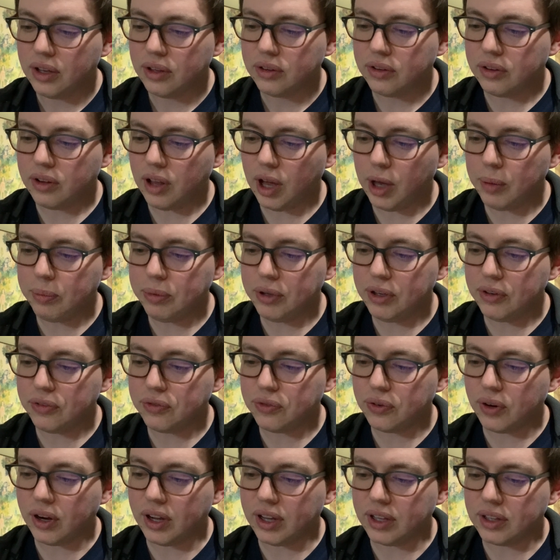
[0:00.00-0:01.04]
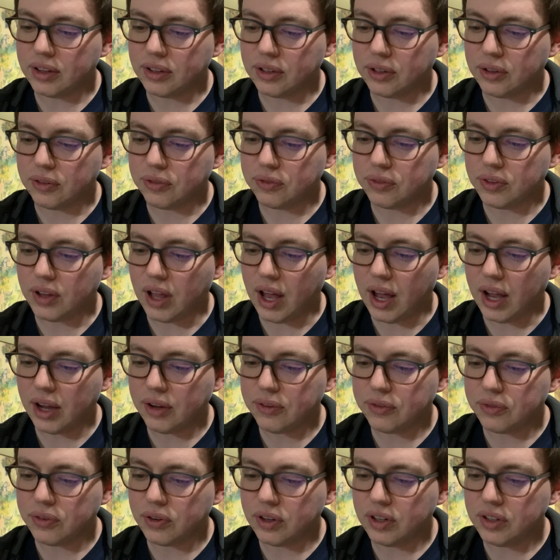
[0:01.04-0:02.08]
Do not be afraid, little
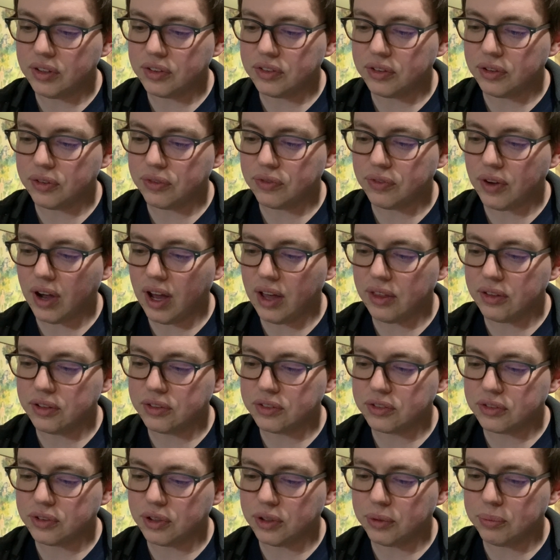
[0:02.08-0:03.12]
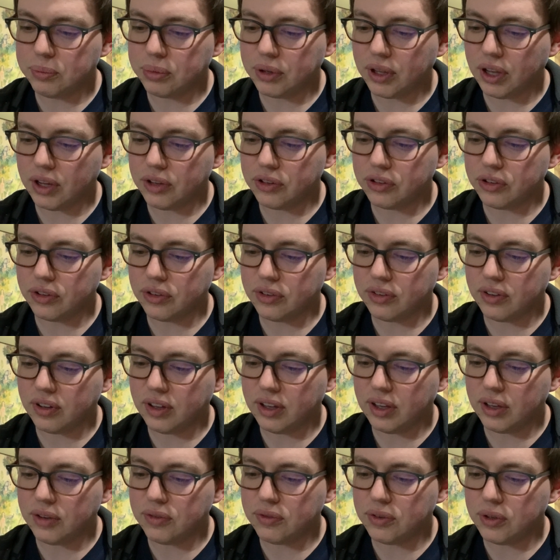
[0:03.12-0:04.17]
flock, for it is your Father's good pleasure to
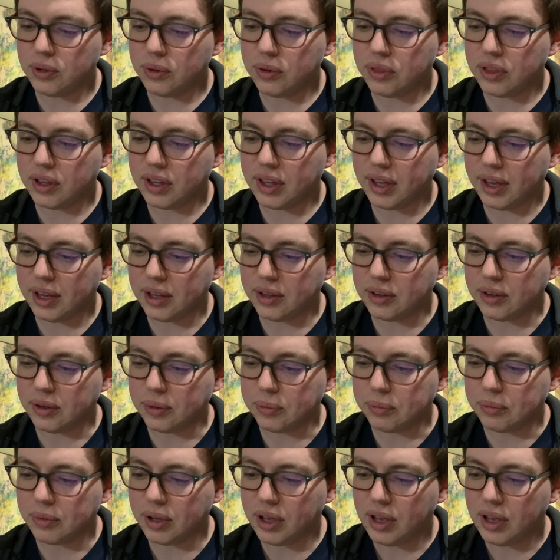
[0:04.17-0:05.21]
give you the kingdom.